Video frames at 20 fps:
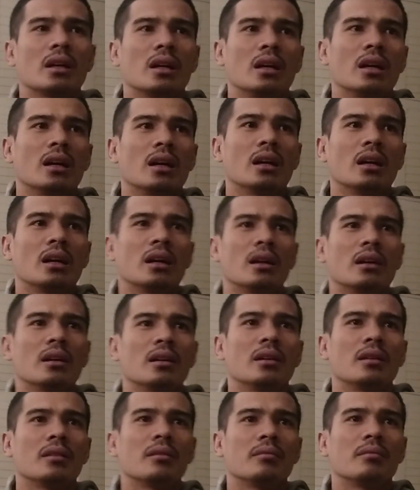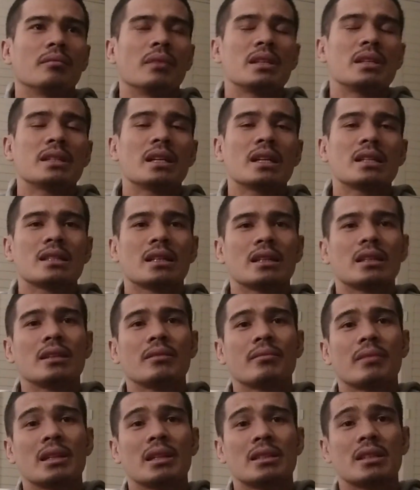My chance. I
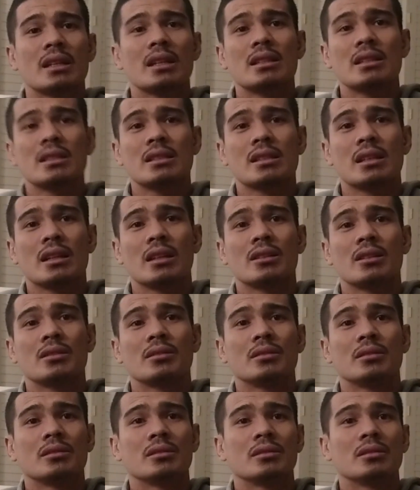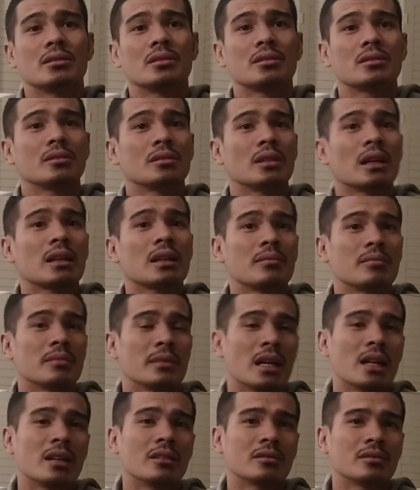think my chance is to knock him
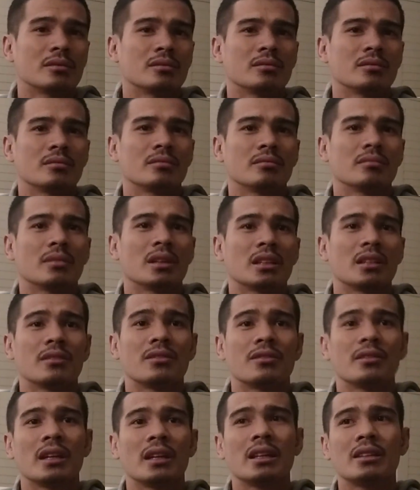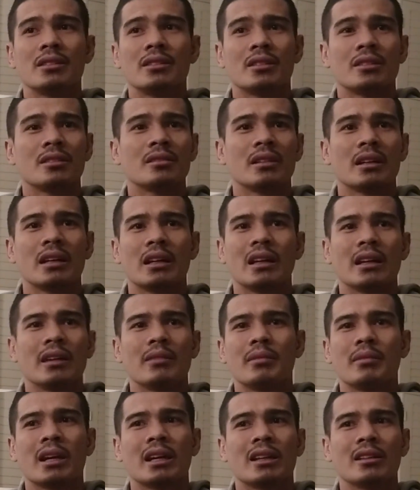down. But if not,
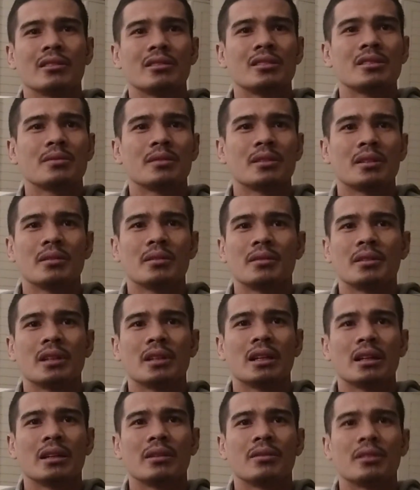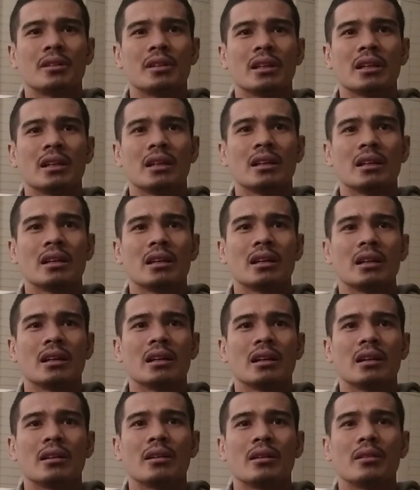I'm gonna lose for
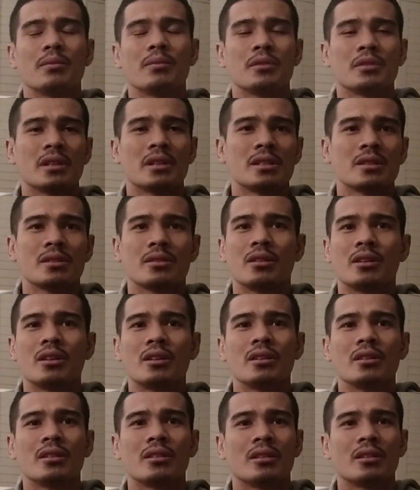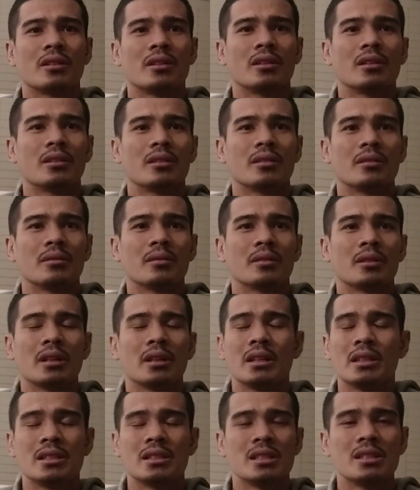the score or for
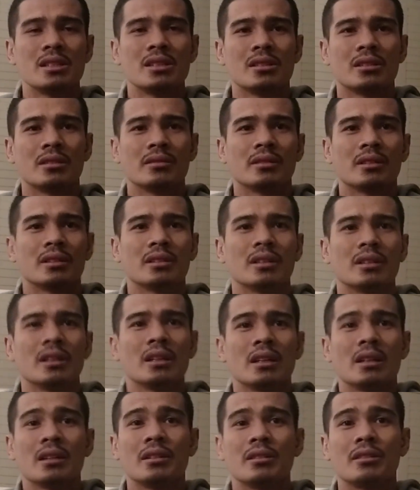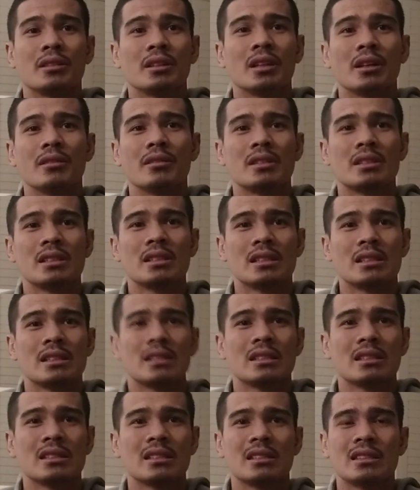the decision. Rigondeaux
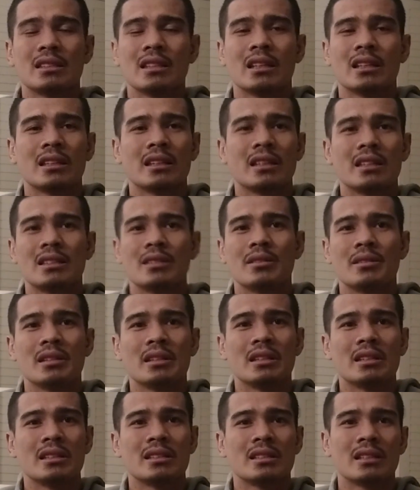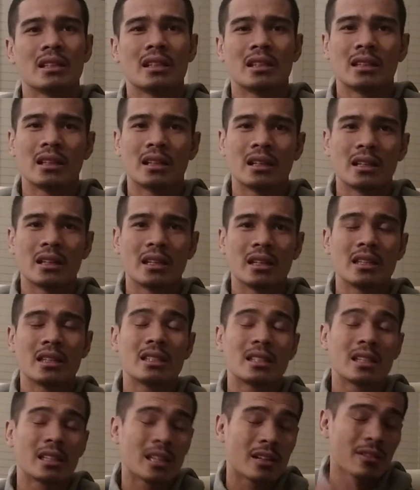is not easy. It's not.
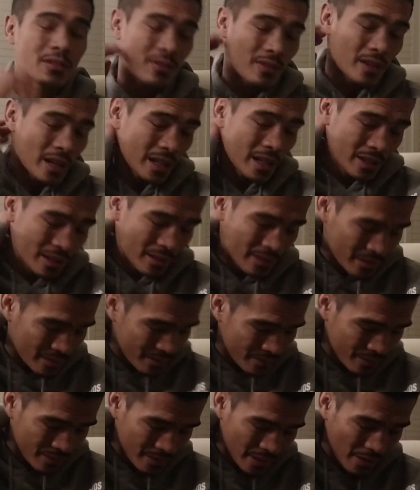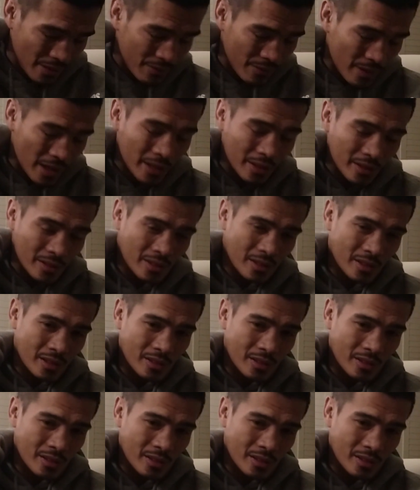This is a tough fight. Tough fighter.